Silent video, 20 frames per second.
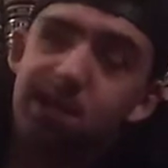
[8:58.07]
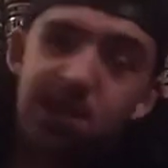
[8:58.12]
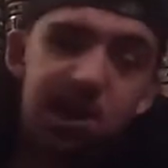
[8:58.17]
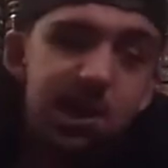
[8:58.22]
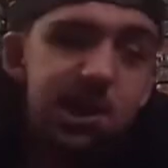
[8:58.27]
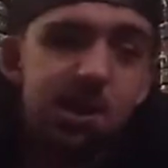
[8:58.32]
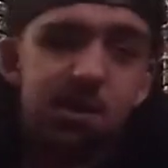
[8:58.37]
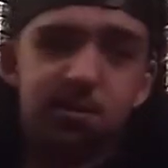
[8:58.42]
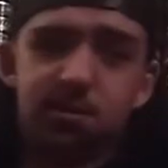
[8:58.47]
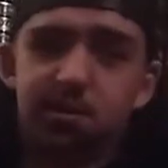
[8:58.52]
He
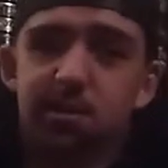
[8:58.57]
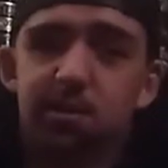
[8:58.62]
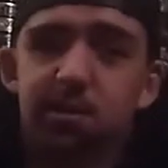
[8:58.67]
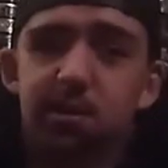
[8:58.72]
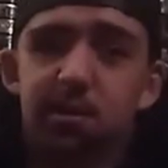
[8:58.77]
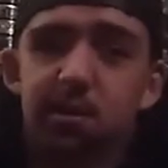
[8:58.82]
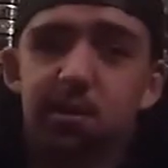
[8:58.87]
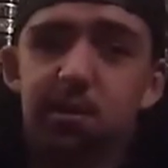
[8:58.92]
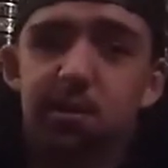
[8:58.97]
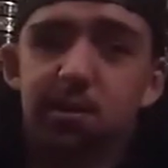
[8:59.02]
goes,
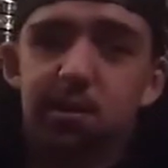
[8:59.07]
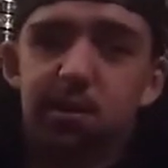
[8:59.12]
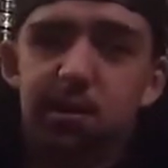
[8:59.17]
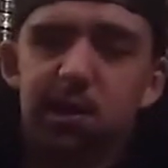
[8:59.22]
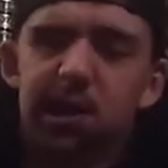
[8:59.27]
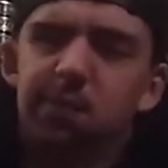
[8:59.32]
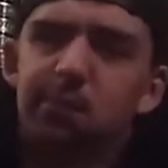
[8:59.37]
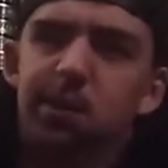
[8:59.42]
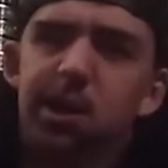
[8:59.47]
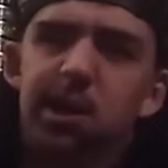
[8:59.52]

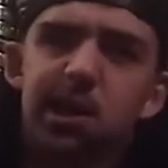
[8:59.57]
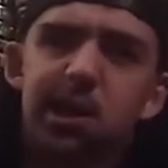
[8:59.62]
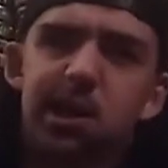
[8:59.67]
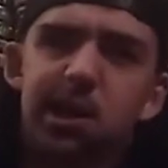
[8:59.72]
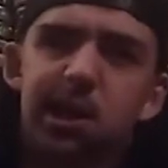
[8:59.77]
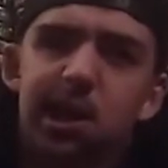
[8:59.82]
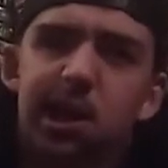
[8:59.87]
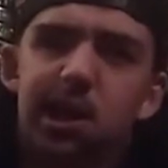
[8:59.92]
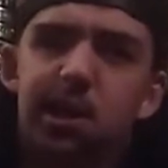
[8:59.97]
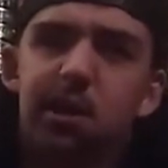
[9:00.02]
yeah, man, I got a
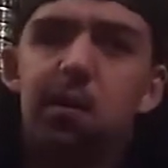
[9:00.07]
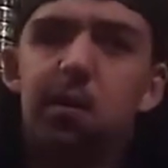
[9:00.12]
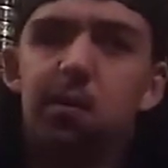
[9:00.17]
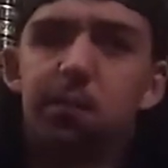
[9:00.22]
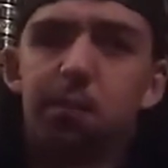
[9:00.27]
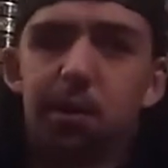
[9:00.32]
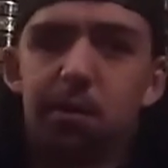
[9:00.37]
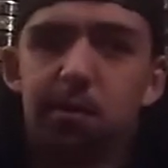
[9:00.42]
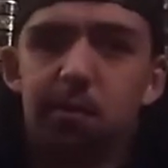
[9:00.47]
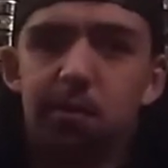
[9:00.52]
can on
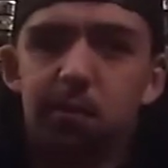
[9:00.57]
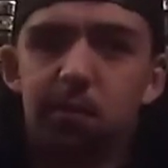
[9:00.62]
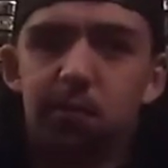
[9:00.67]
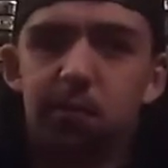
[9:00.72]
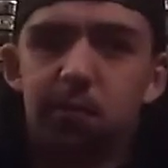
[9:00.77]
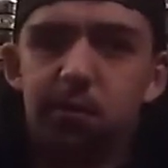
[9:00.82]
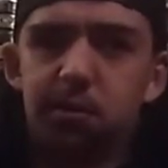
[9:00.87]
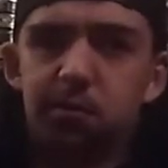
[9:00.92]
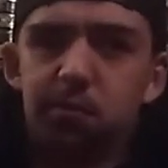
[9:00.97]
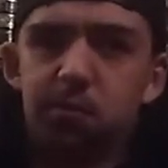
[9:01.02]
me.
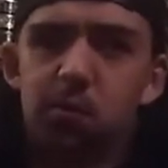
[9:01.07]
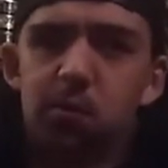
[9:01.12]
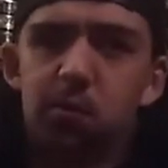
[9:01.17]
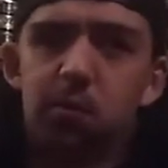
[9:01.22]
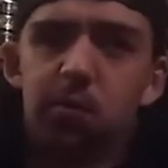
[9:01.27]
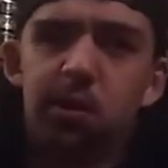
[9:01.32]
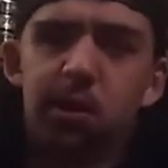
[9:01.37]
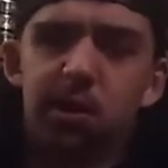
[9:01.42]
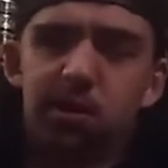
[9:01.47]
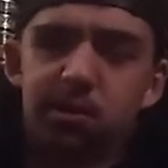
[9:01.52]
What you want?
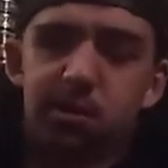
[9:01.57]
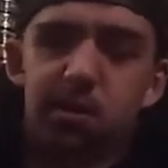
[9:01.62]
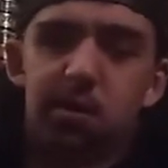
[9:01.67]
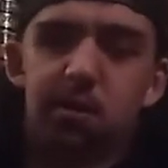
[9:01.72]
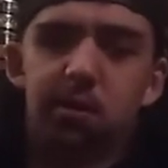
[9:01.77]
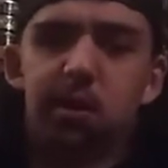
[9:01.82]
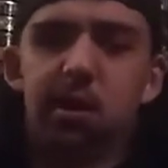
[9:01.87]
What is it?